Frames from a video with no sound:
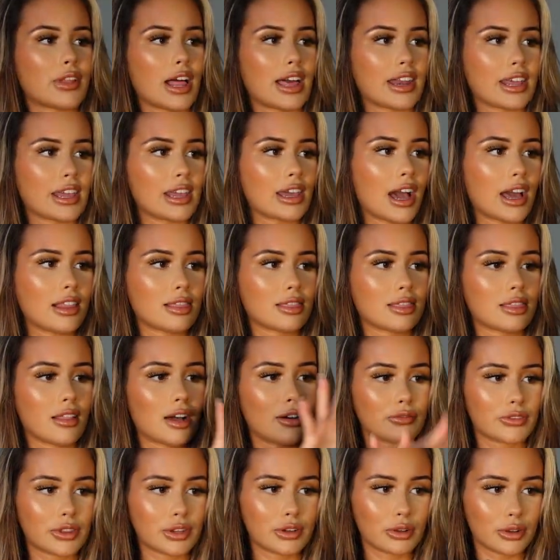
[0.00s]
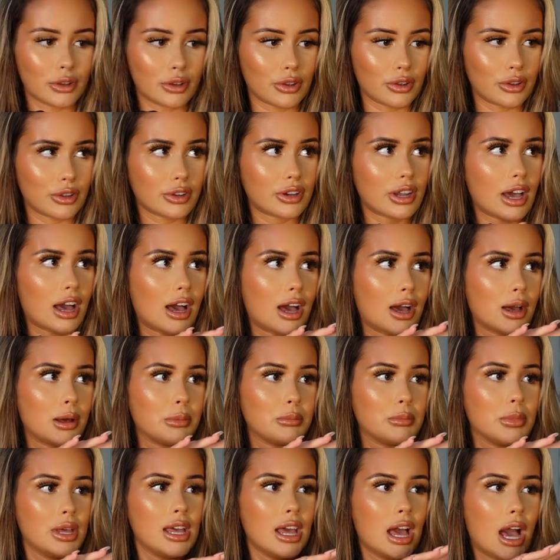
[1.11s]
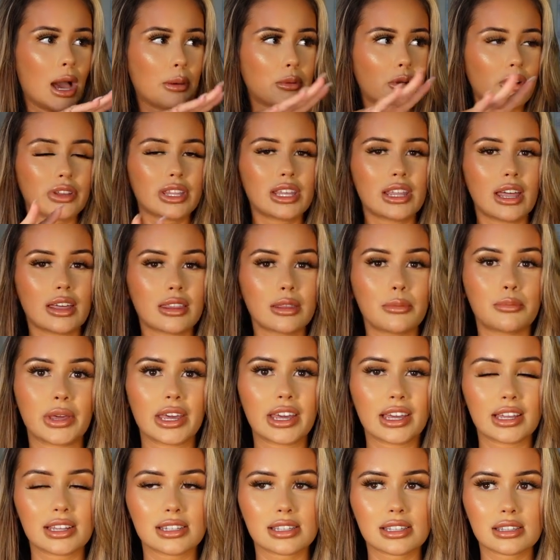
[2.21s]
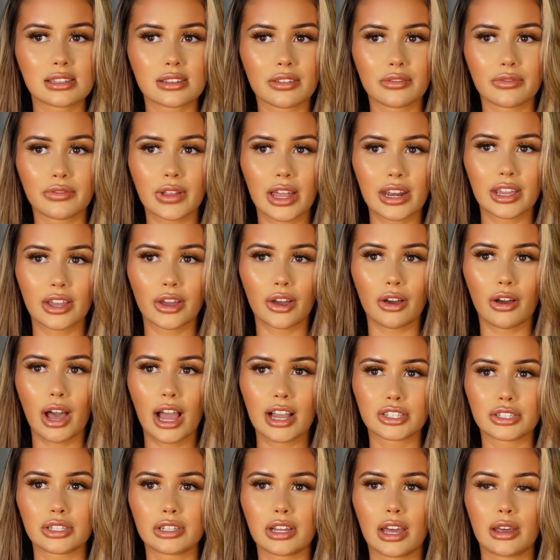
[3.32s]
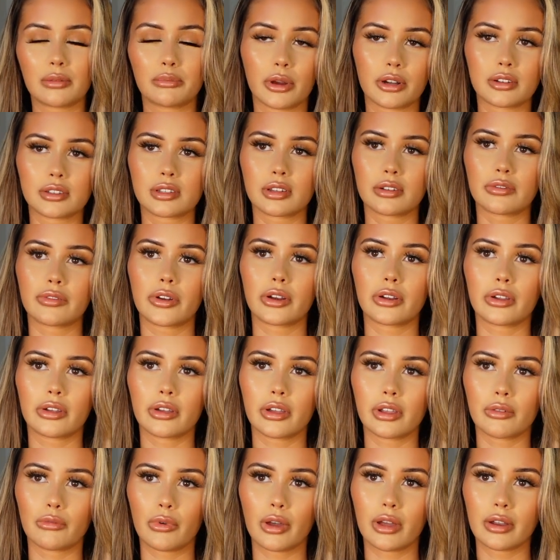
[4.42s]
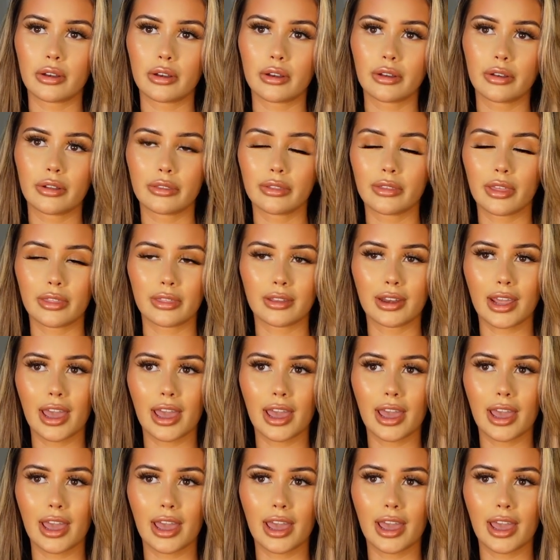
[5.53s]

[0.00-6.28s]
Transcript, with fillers: flanny. I love the nude. Um, I'm not really like the biggest flanny girl. Actually, I posted a photo in one the other